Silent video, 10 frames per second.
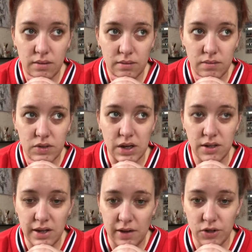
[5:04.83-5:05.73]

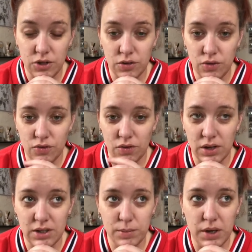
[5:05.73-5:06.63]
sending out the 2
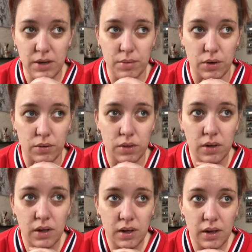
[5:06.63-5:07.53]
strongest people,
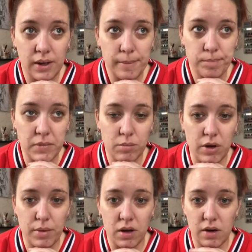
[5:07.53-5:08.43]
my
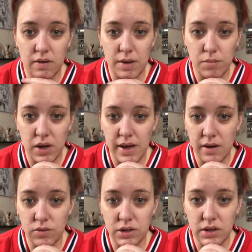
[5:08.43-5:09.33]
partner and my
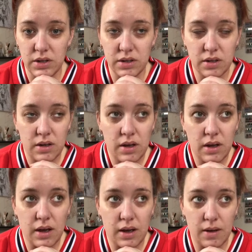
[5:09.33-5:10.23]
eldest,
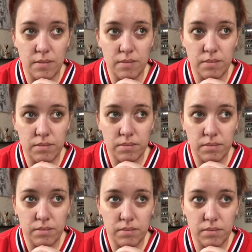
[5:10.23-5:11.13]

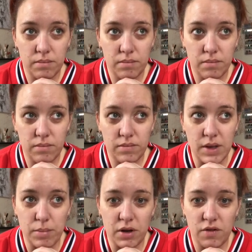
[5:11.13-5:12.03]
they're
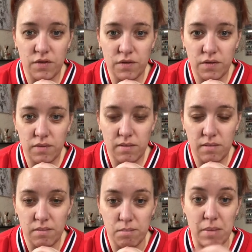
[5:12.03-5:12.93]
both
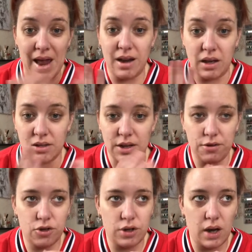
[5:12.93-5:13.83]
men
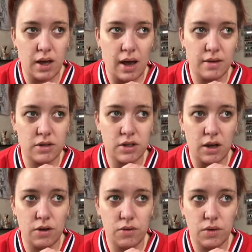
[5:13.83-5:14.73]
essentially, and
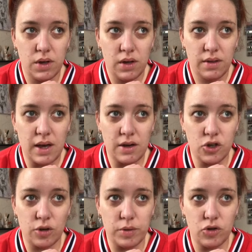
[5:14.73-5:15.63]
so they had a
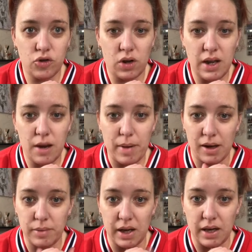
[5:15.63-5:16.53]
shopping trolley and a
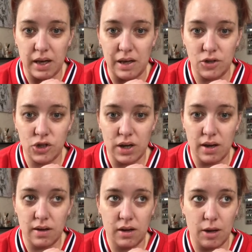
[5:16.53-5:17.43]
backpack each
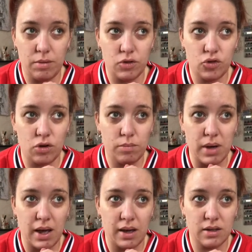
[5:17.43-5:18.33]
and a couple of strong
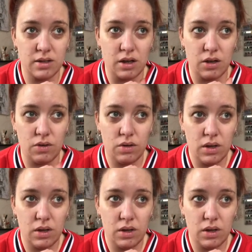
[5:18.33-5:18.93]
bags, so